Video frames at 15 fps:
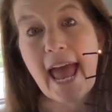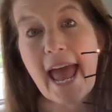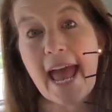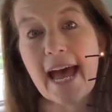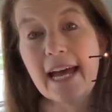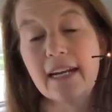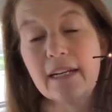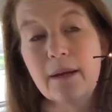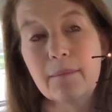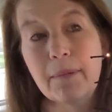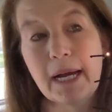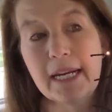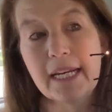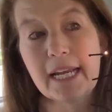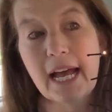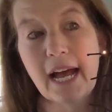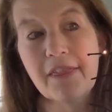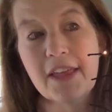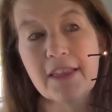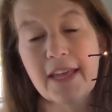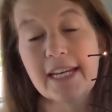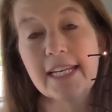And but I
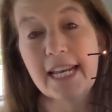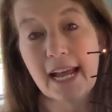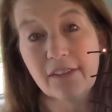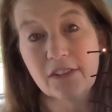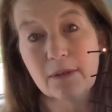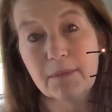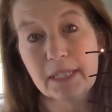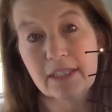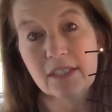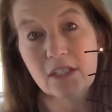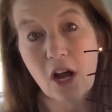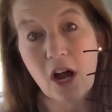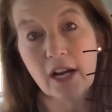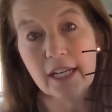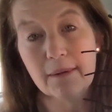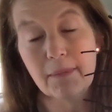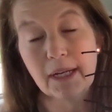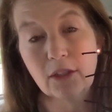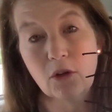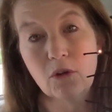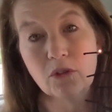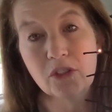think they did have some in stock in my
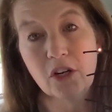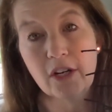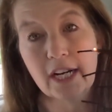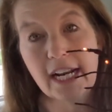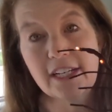local Target.